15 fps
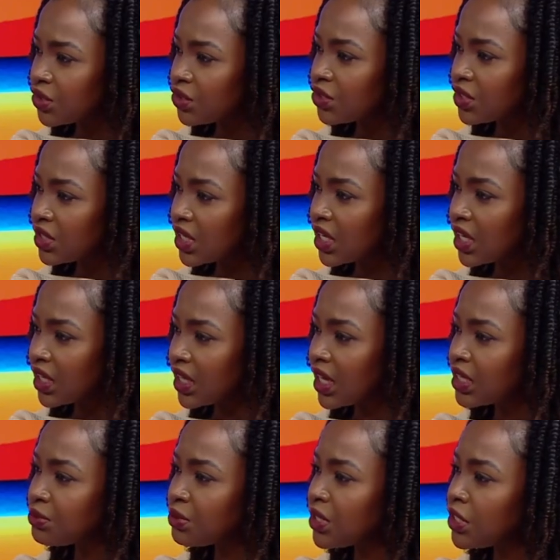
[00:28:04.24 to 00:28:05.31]
what you're saying,
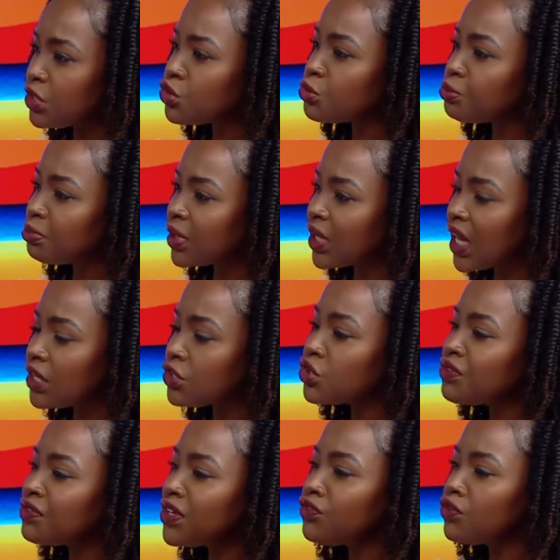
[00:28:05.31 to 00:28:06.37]
that we need to plan.
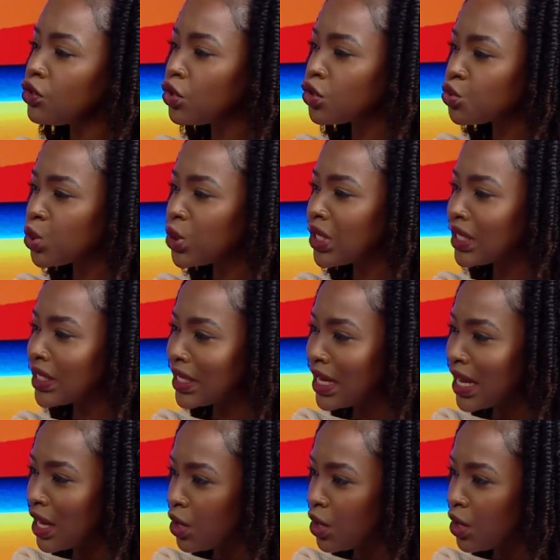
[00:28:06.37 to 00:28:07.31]
So even if you're not doing it now,